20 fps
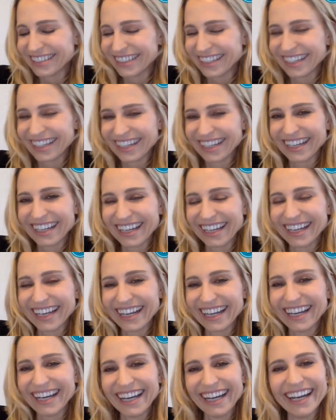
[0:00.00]

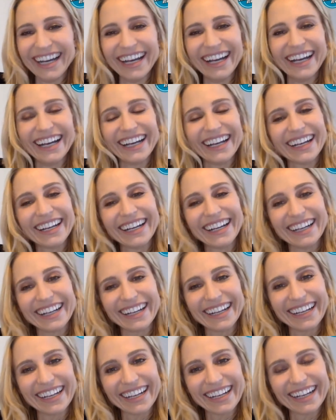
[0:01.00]

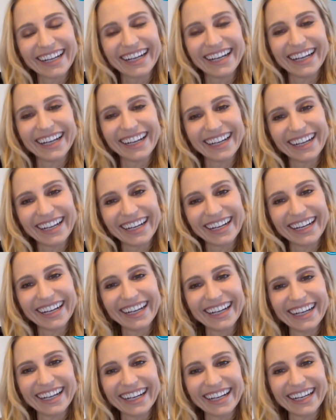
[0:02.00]

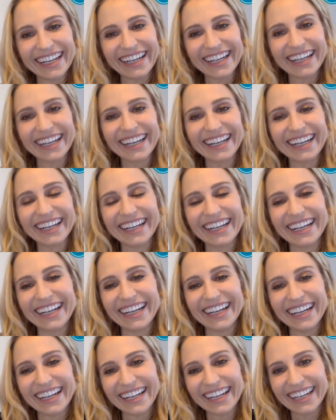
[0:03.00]

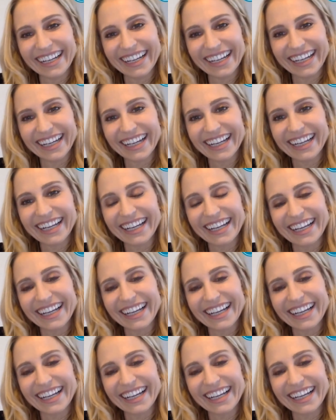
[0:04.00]
The person shown says nothing.